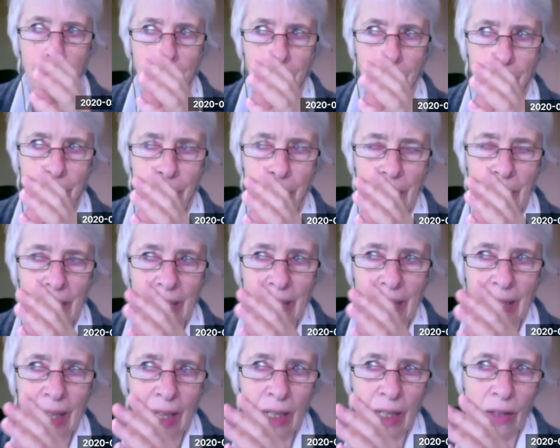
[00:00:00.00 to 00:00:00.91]
But they
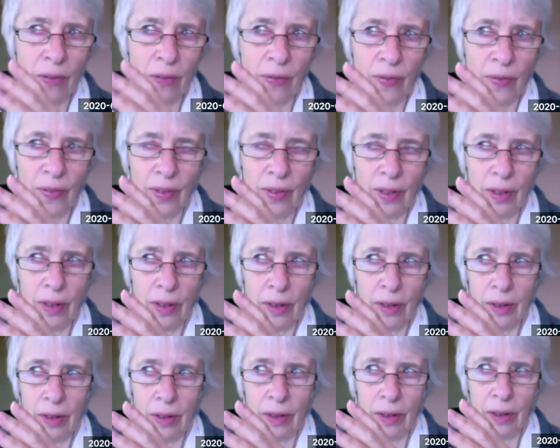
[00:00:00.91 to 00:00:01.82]
kind of
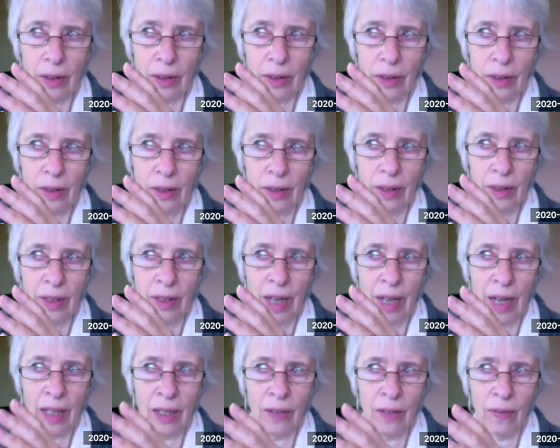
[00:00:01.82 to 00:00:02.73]

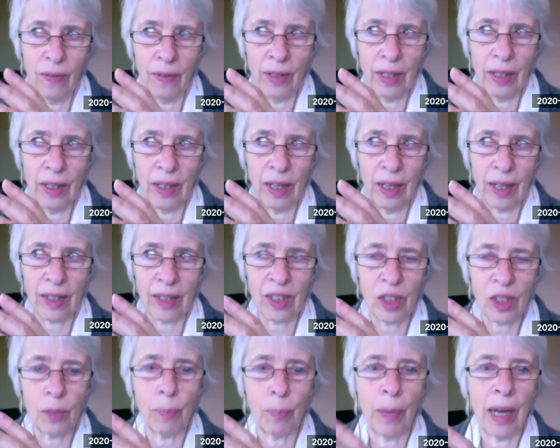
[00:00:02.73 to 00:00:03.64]
naively
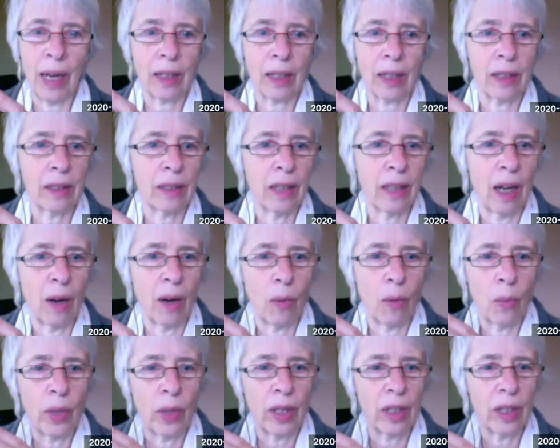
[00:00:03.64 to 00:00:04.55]
expect that
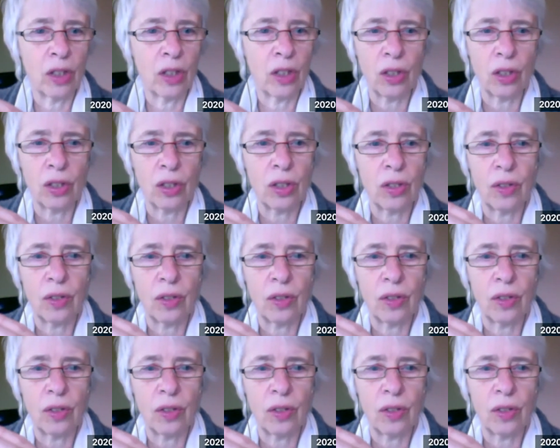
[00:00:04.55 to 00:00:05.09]
we can just,